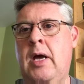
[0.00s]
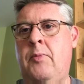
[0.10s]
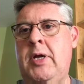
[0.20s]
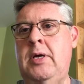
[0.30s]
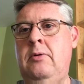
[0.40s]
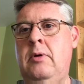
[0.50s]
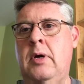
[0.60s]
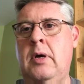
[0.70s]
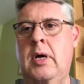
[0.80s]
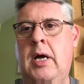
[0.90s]
And when, you,
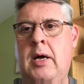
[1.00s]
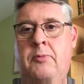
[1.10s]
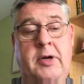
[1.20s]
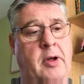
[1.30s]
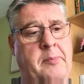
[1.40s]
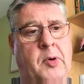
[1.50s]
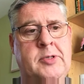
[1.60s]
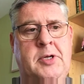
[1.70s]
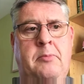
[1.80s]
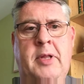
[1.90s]
uh, when you're at the
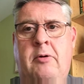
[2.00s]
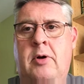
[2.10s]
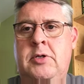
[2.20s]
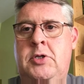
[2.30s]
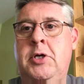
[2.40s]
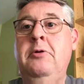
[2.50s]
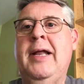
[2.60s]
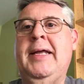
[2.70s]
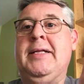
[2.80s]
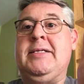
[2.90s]
bottom there are two
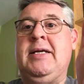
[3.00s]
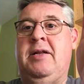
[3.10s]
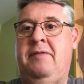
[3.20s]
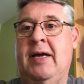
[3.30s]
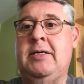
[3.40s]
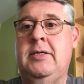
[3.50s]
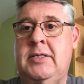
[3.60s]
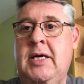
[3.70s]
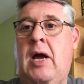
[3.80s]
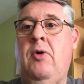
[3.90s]
lanes in effect
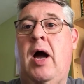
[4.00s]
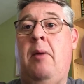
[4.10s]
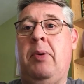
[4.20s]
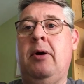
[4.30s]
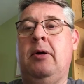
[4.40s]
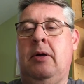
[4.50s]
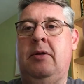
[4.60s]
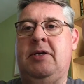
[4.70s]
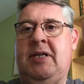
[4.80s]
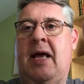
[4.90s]
to go up
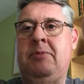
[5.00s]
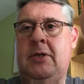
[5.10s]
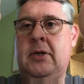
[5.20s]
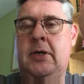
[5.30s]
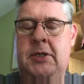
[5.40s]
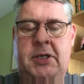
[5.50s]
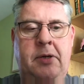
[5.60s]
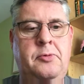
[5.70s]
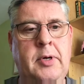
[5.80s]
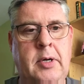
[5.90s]
the steps
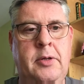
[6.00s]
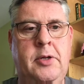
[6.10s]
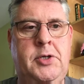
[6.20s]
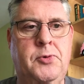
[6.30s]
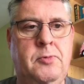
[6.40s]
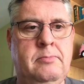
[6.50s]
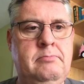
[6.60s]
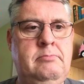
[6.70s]
to the door.